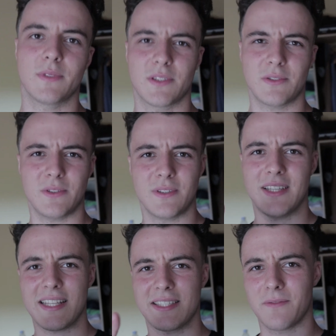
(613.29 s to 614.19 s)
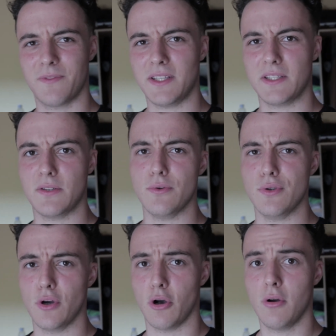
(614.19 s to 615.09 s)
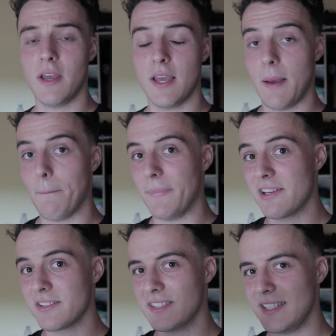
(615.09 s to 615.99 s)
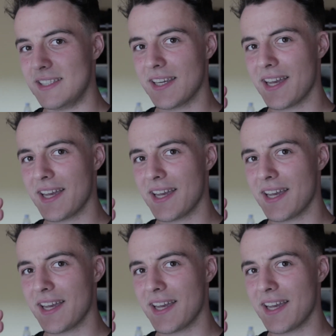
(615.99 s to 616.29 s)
so that's something to know, because it